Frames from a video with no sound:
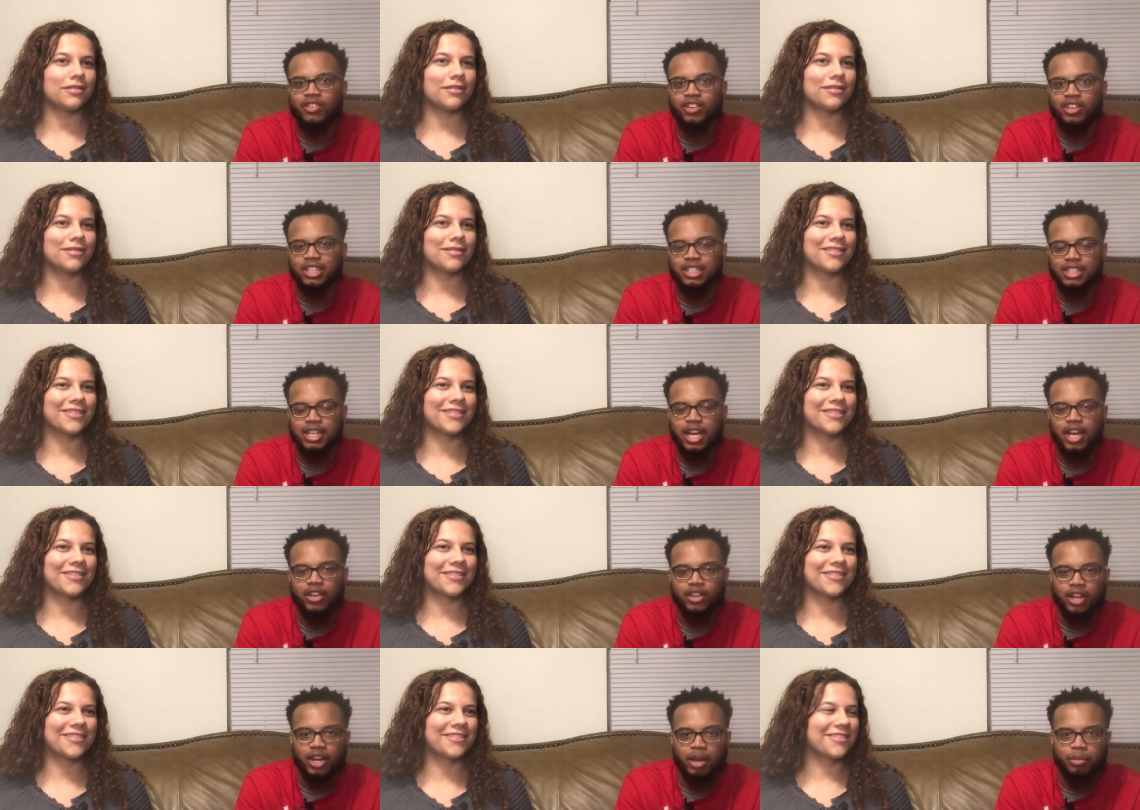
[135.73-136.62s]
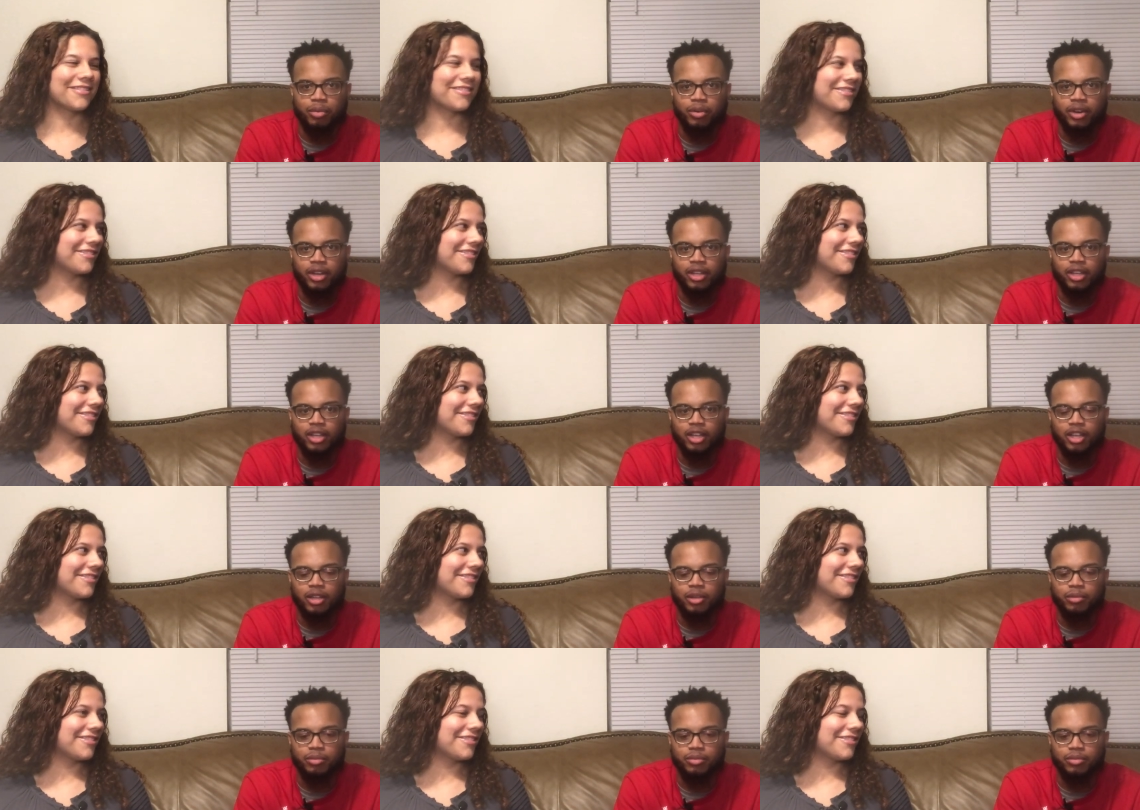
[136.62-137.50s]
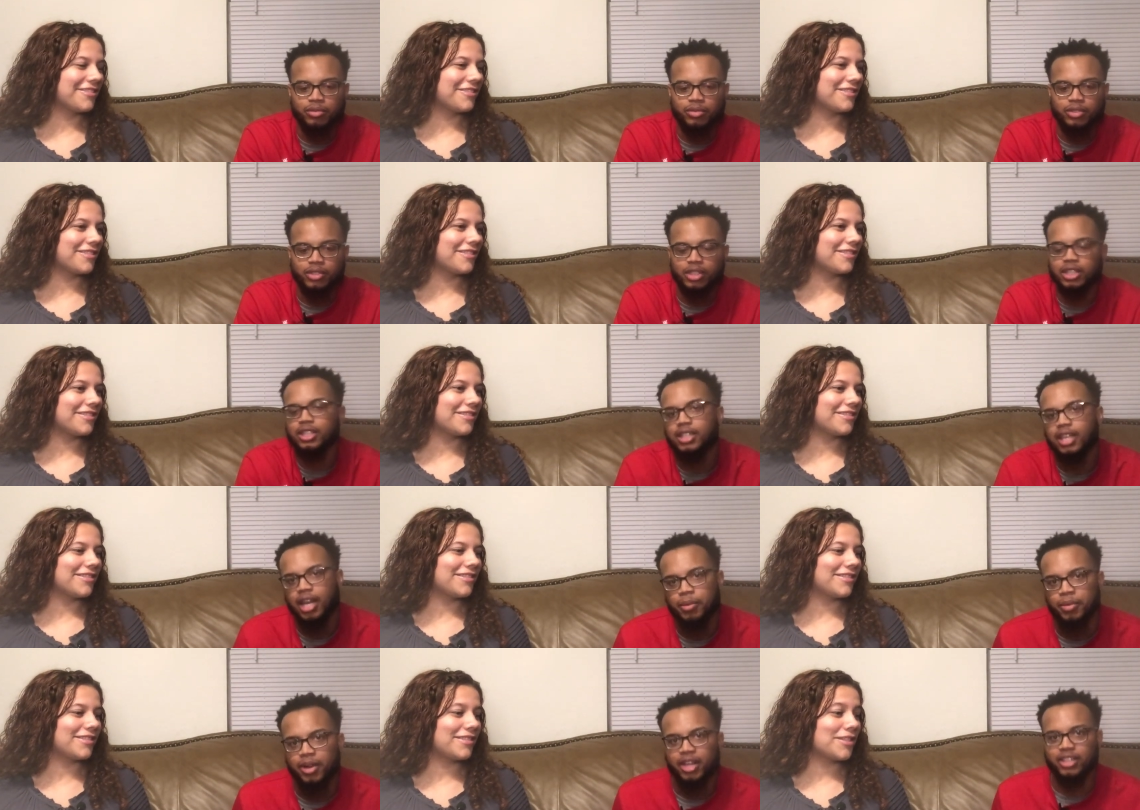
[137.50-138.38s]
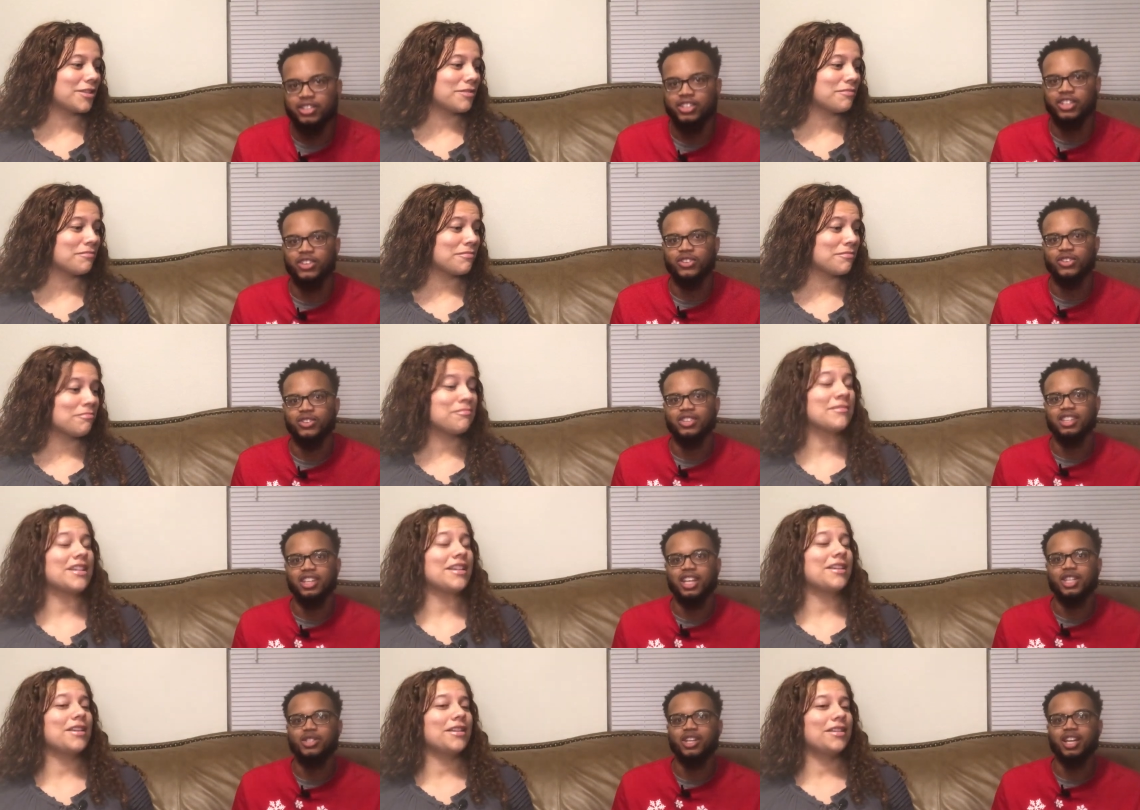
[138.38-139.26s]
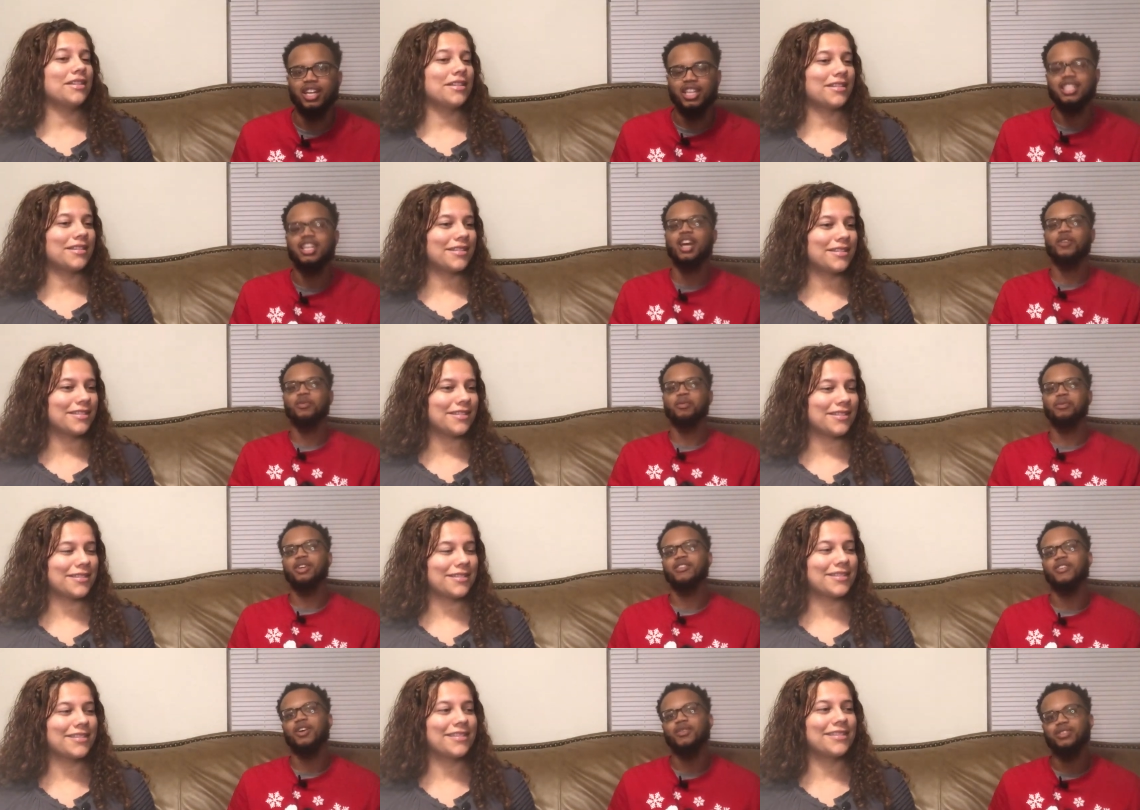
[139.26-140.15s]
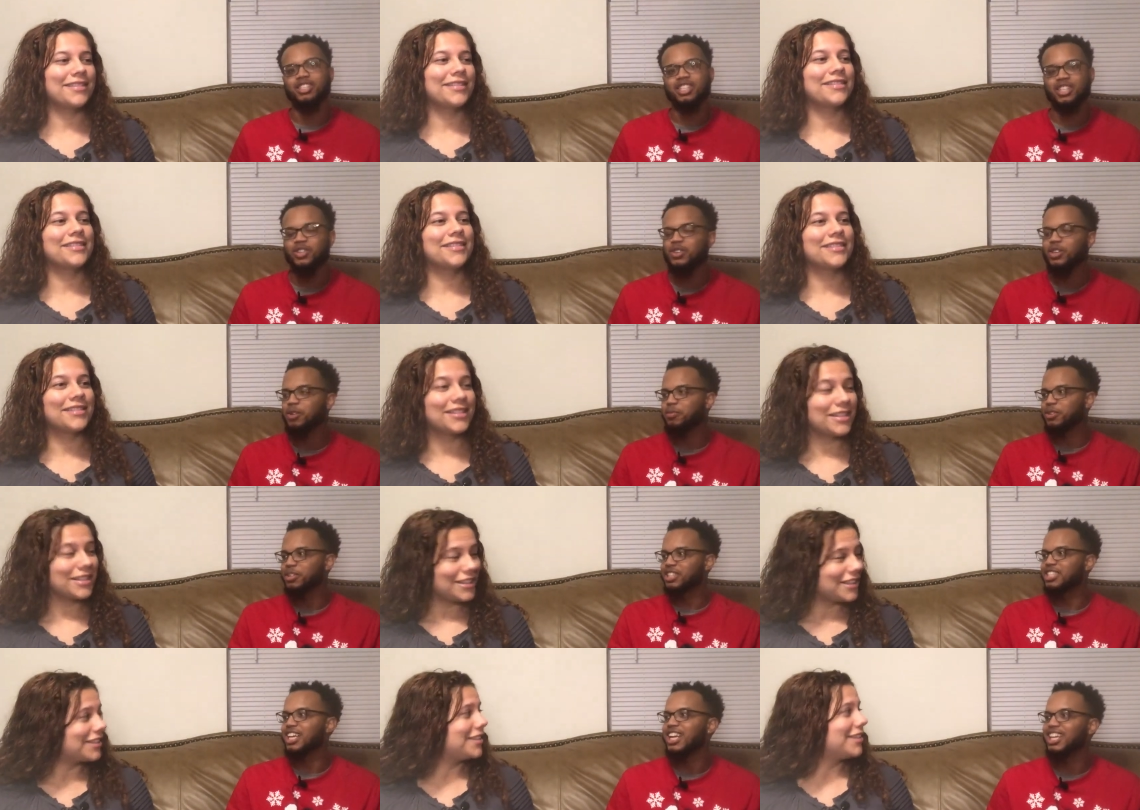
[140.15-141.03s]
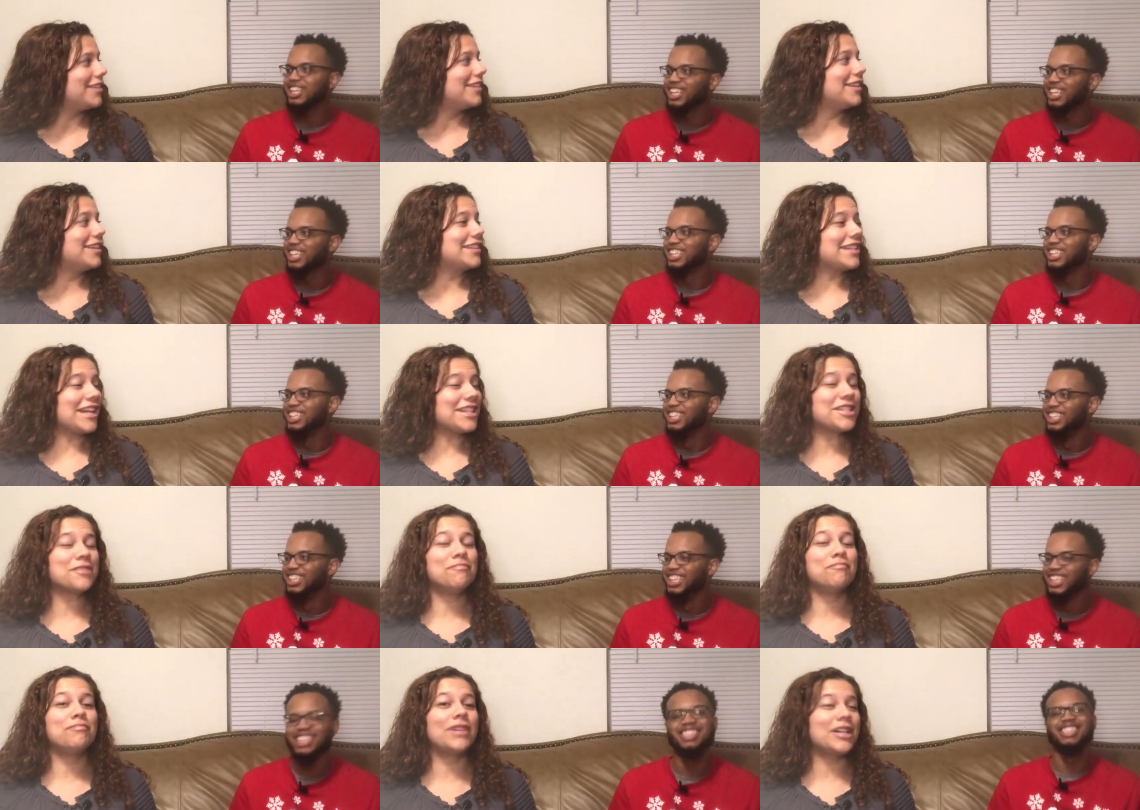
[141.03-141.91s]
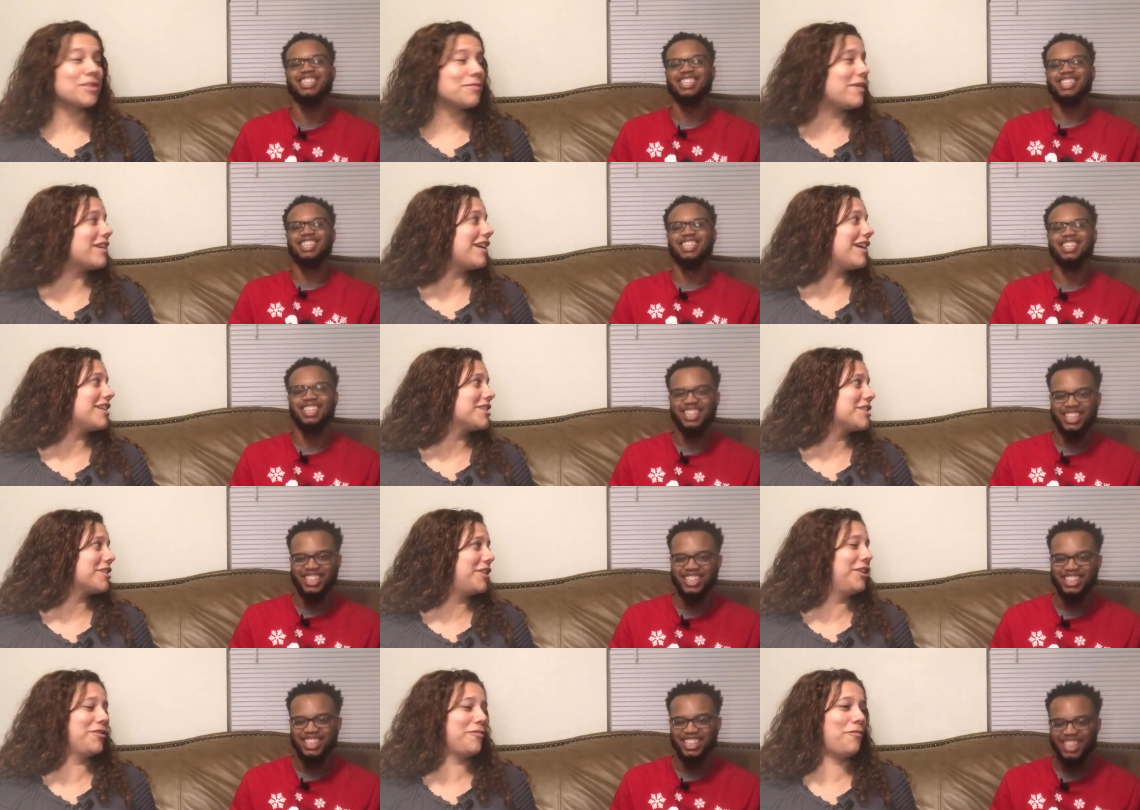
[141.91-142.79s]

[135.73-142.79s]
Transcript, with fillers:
Speaker 1: and the style that I bring um, to the skybox. So that's how that's how it would be if I was a cucumber in the salad.
Speaker 2: That's a much better answer than